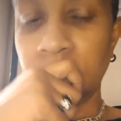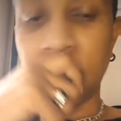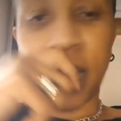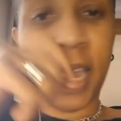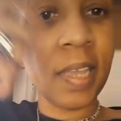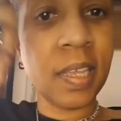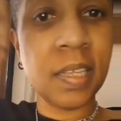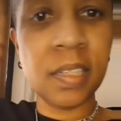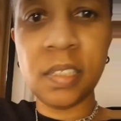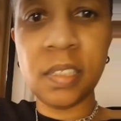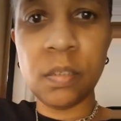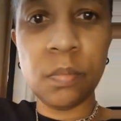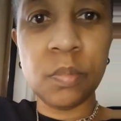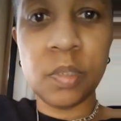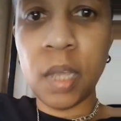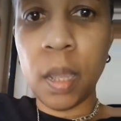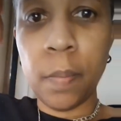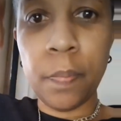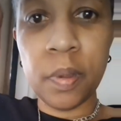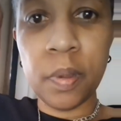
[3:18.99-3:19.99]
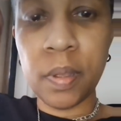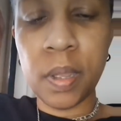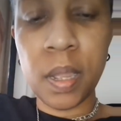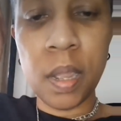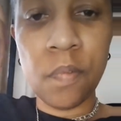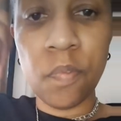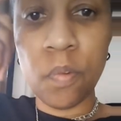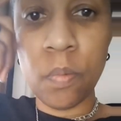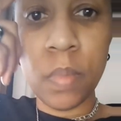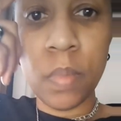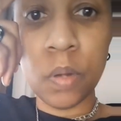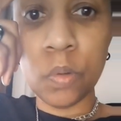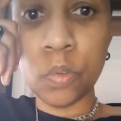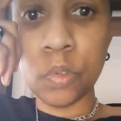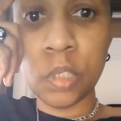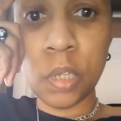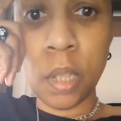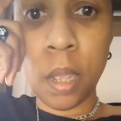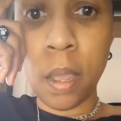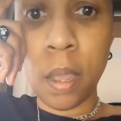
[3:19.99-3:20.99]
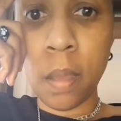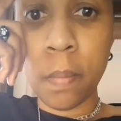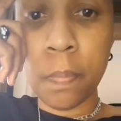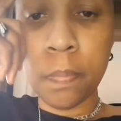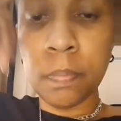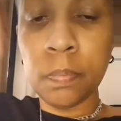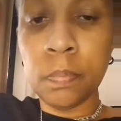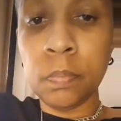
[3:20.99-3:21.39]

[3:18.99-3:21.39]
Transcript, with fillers: Like it's some type of governmental job.